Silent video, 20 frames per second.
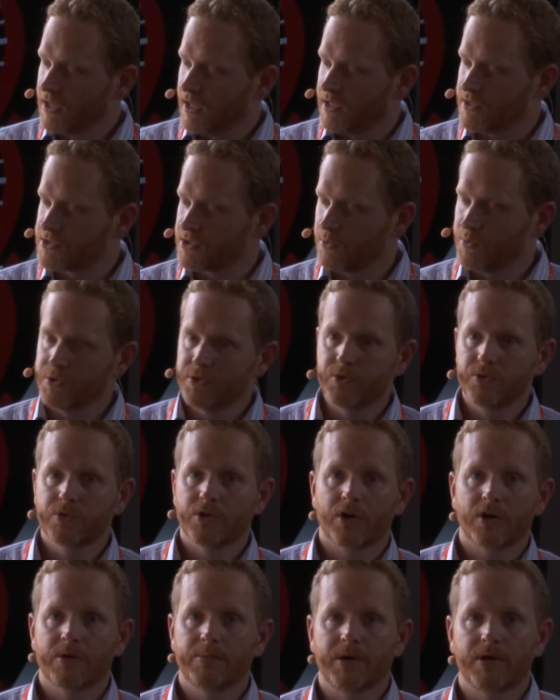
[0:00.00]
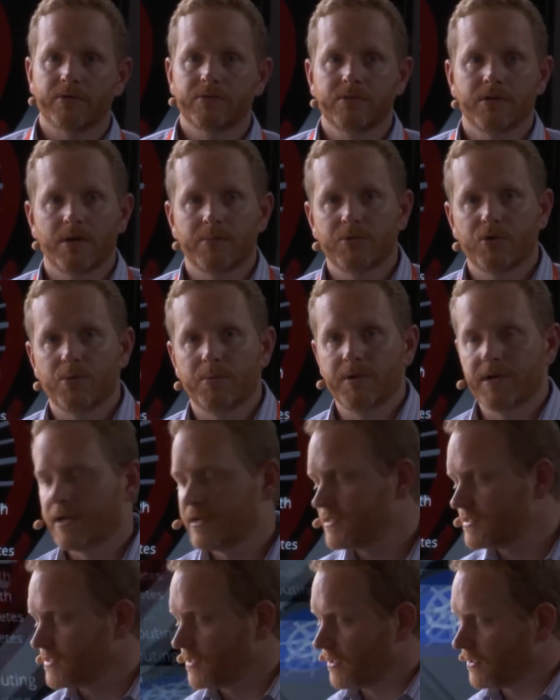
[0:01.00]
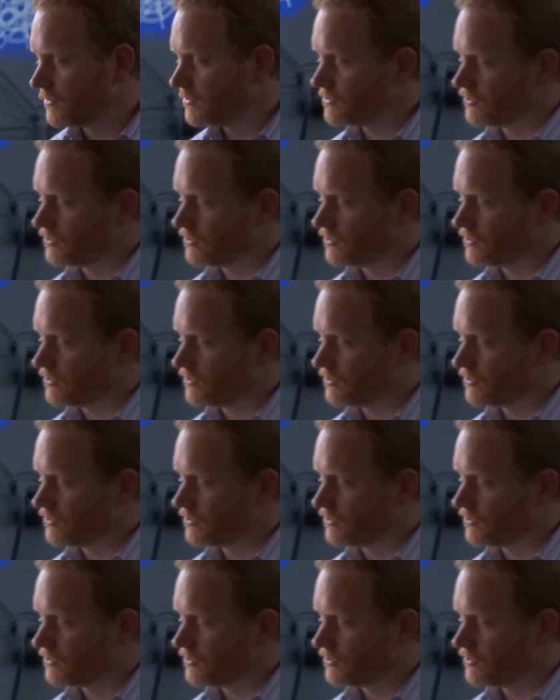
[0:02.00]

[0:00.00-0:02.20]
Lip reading: and so we do talk about Kubernetes there,